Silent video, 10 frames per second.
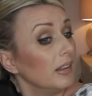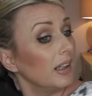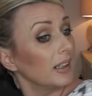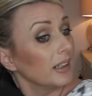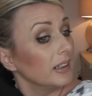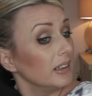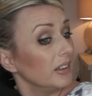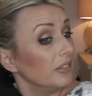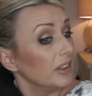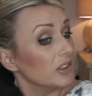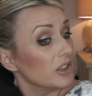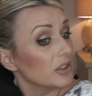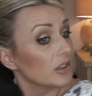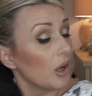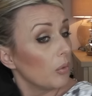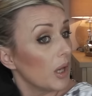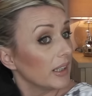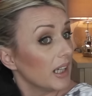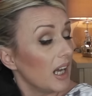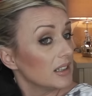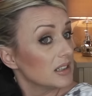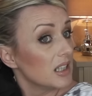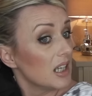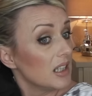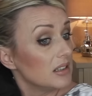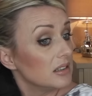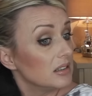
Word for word: I can even just go like under